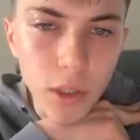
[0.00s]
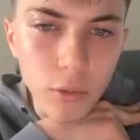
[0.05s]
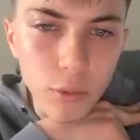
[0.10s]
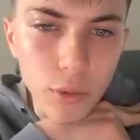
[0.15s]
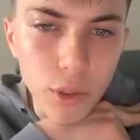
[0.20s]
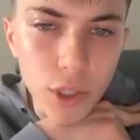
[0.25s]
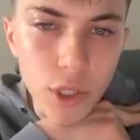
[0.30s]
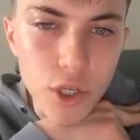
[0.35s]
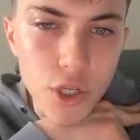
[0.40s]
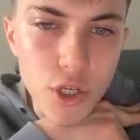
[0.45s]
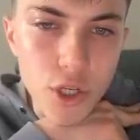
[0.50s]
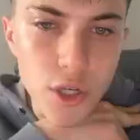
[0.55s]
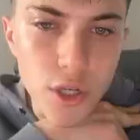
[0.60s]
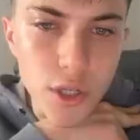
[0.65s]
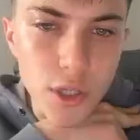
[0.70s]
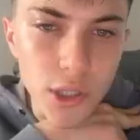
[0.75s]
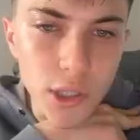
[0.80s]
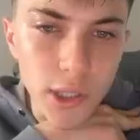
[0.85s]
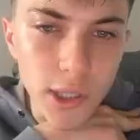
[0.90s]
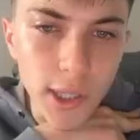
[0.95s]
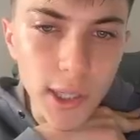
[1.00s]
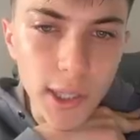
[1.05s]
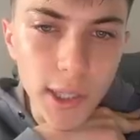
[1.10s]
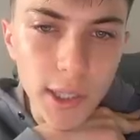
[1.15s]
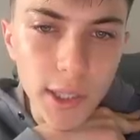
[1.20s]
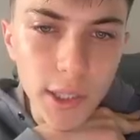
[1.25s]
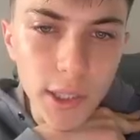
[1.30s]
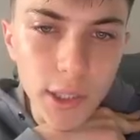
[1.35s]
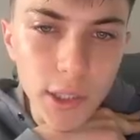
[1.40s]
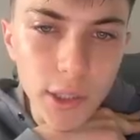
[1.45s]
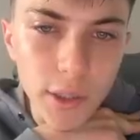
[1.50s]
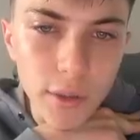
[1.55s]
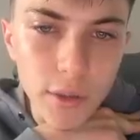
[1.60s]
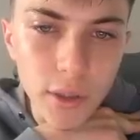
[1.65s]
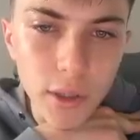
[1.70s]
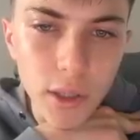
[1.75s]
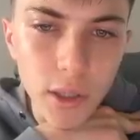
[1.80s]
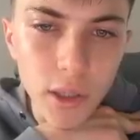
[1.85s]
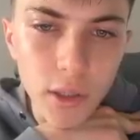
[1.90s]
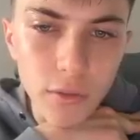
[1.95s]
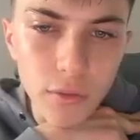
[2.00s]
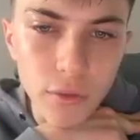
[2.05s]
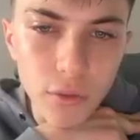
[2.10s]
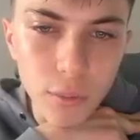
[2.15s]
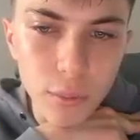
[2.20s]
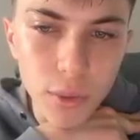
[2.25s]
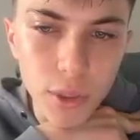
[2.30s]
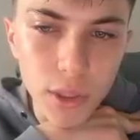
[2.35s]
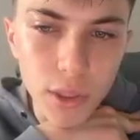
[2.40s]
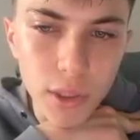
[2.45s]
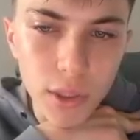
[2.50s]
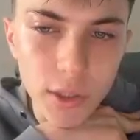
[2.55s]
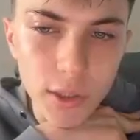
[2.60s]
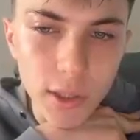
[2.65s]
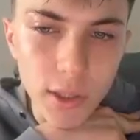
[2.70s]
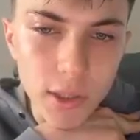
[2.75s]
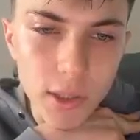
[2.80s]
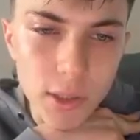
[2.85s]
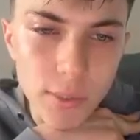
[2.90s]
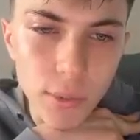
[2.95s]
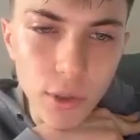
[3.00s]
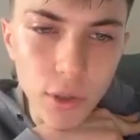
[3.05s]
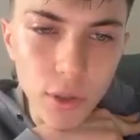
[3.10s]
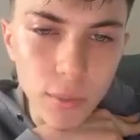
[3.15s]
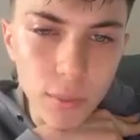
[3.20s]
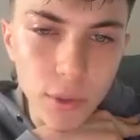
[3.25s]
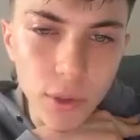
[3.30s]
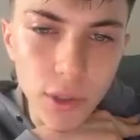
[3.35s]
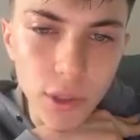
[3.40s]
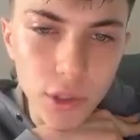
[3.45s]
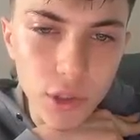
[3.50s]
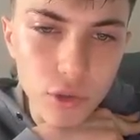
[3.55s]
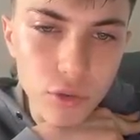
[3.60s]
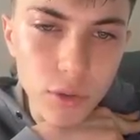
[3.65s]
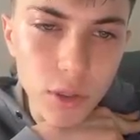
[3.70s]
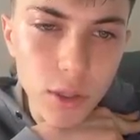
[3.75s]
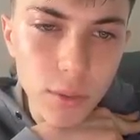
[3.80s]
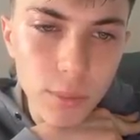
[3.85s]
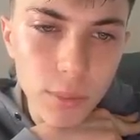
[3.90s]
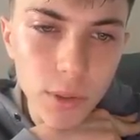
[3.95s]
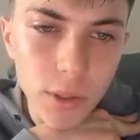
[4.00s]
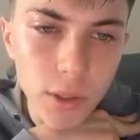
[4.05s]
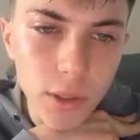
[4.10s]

we engineered a high here after being in that smart money trap,